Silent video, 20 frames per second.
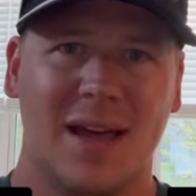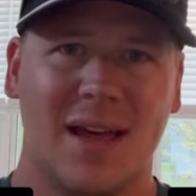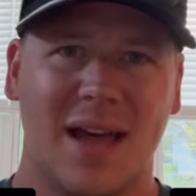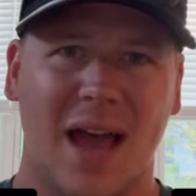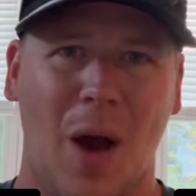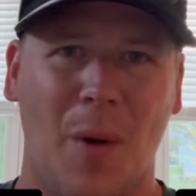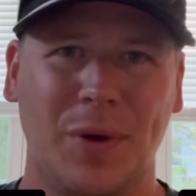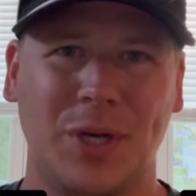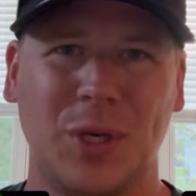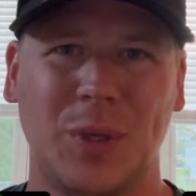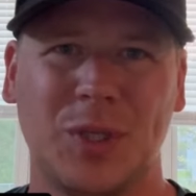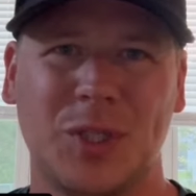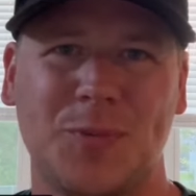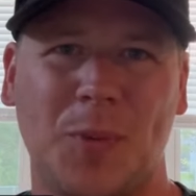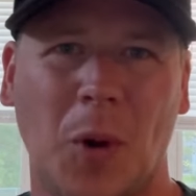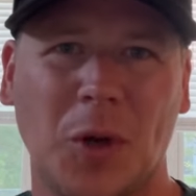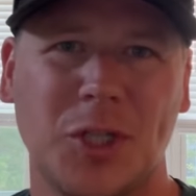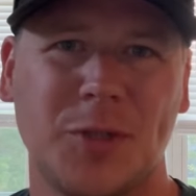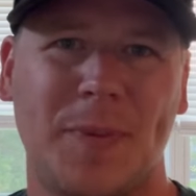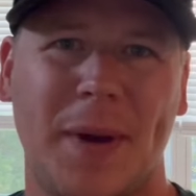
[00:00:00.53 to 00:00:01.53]
How we doing,
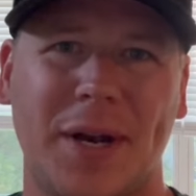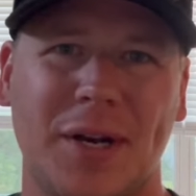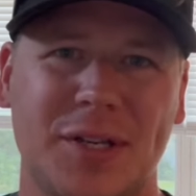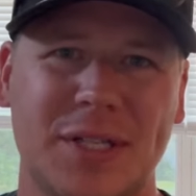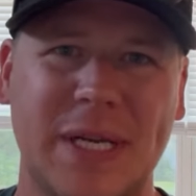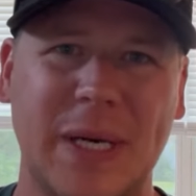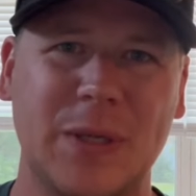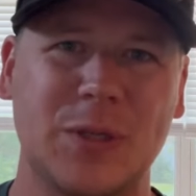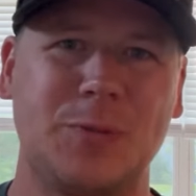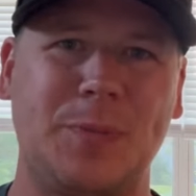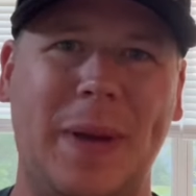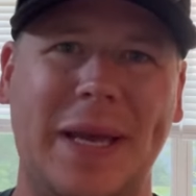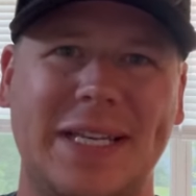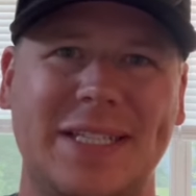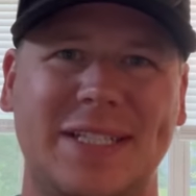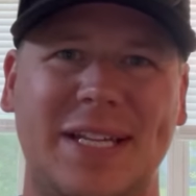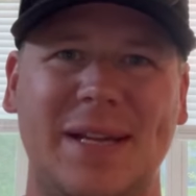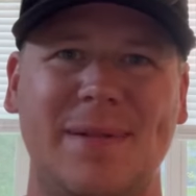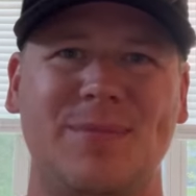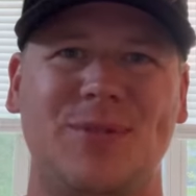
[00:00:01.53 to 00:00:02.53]
sports bettors? Ghost
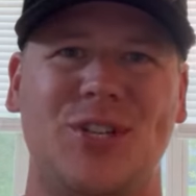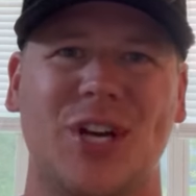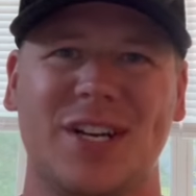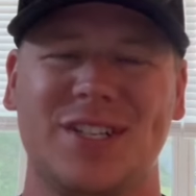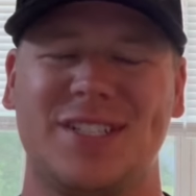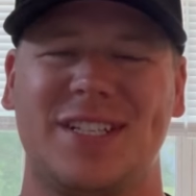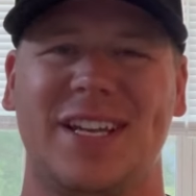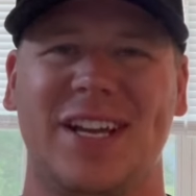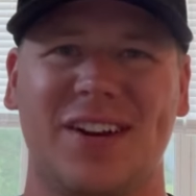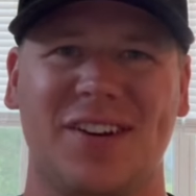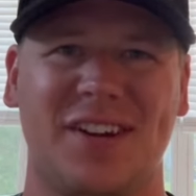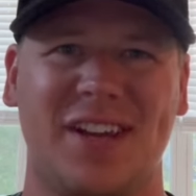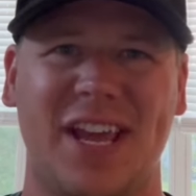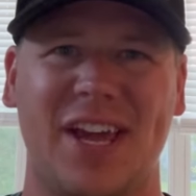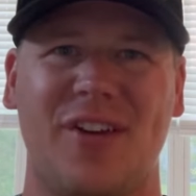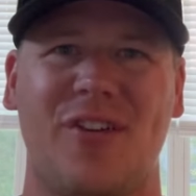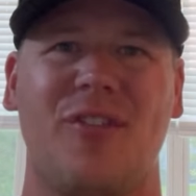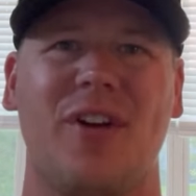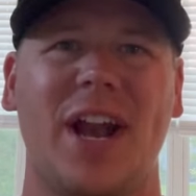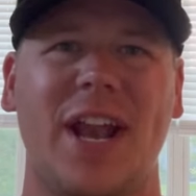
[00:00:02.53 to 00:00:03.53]
Picks team Justin here,
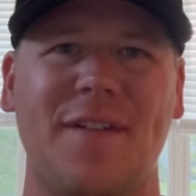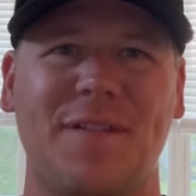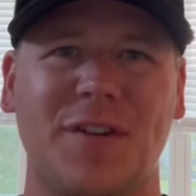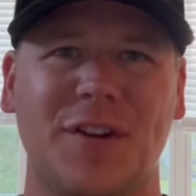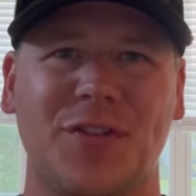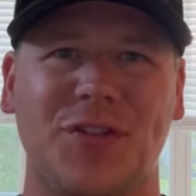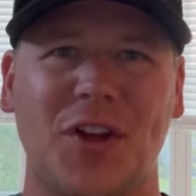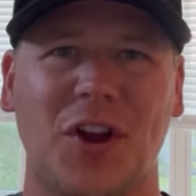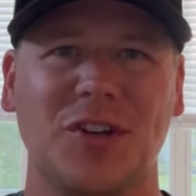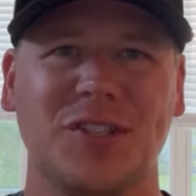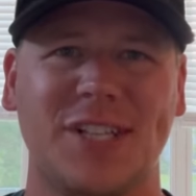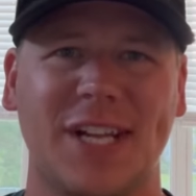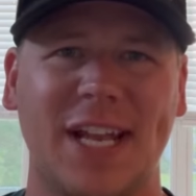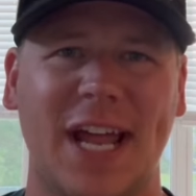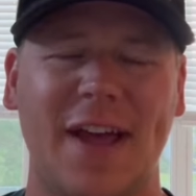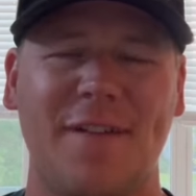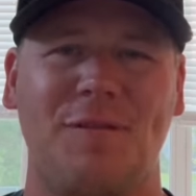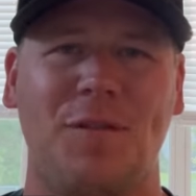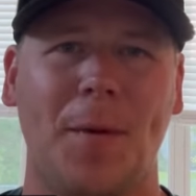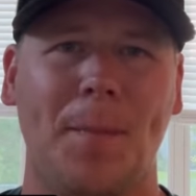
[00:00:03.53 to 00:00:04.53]
getting ready for Thursday
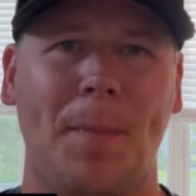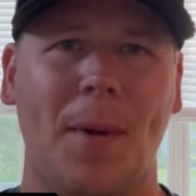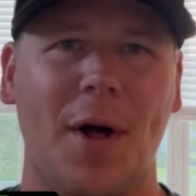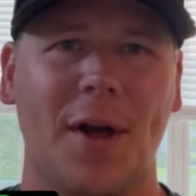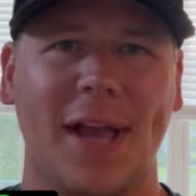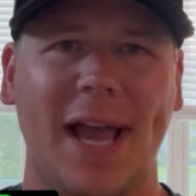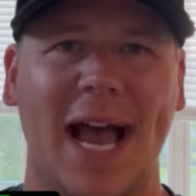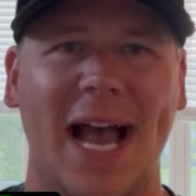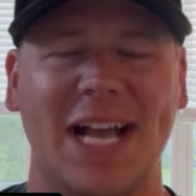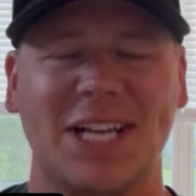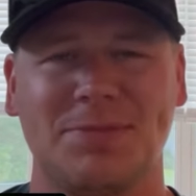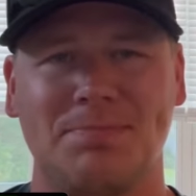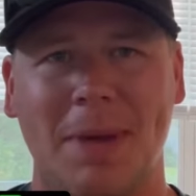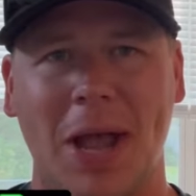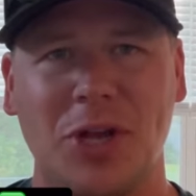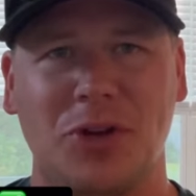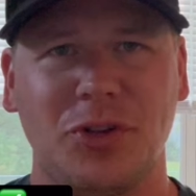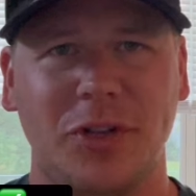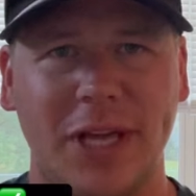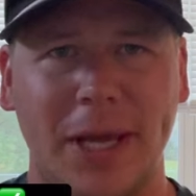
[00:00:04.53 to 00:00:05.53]
night football, guys,
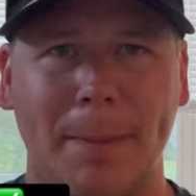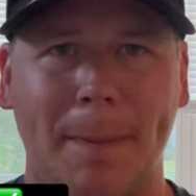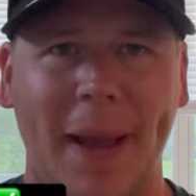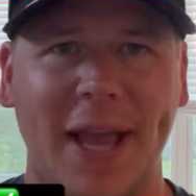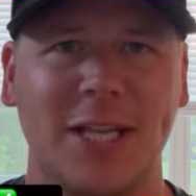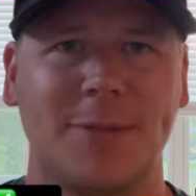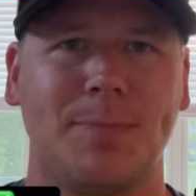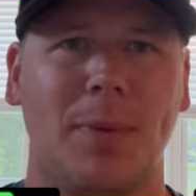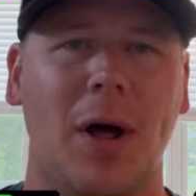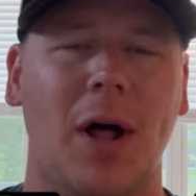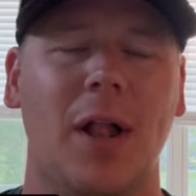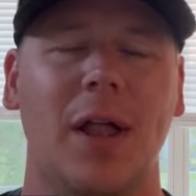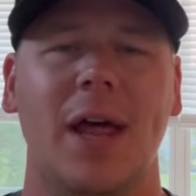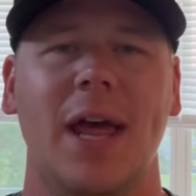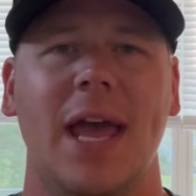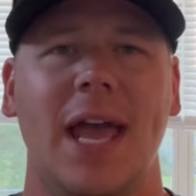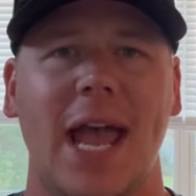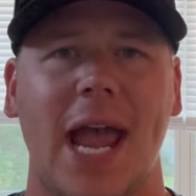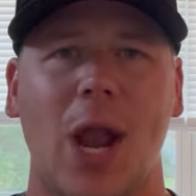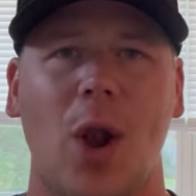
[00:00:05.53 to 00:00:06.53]
Major League Baseball,
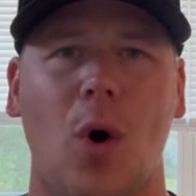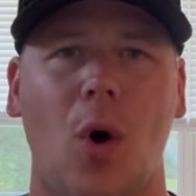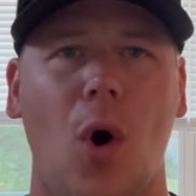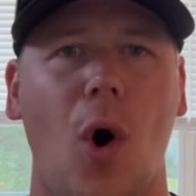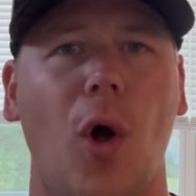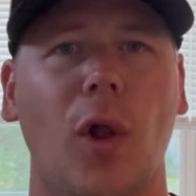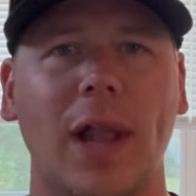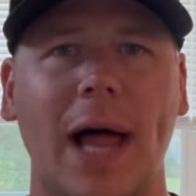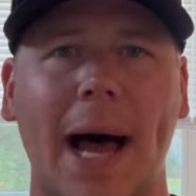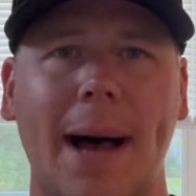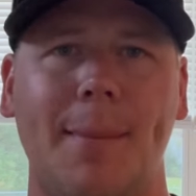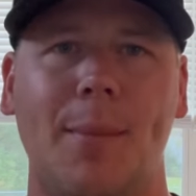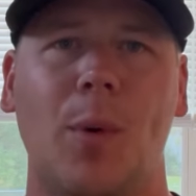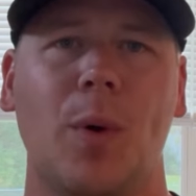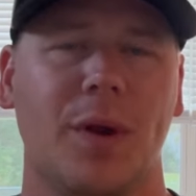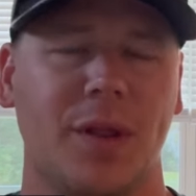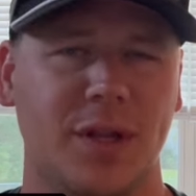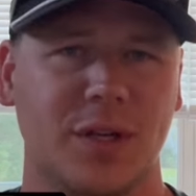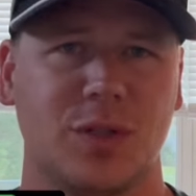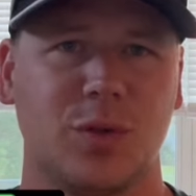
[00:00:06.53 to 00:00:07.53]
and a whole lot
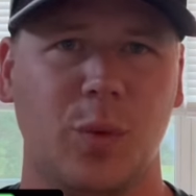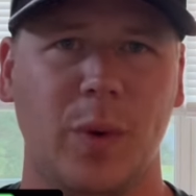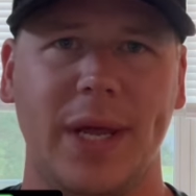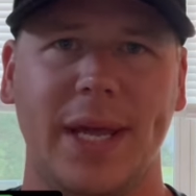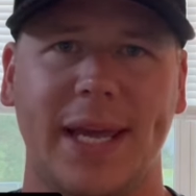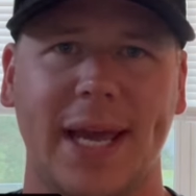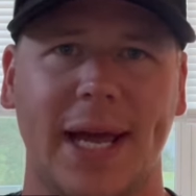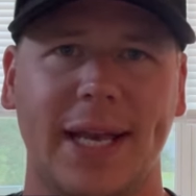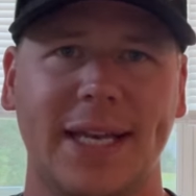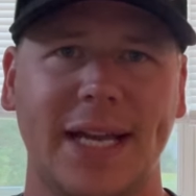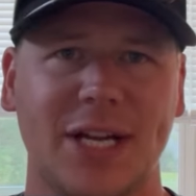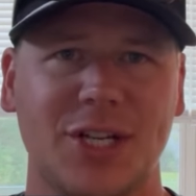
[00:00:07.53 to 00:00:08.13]
more this weekend.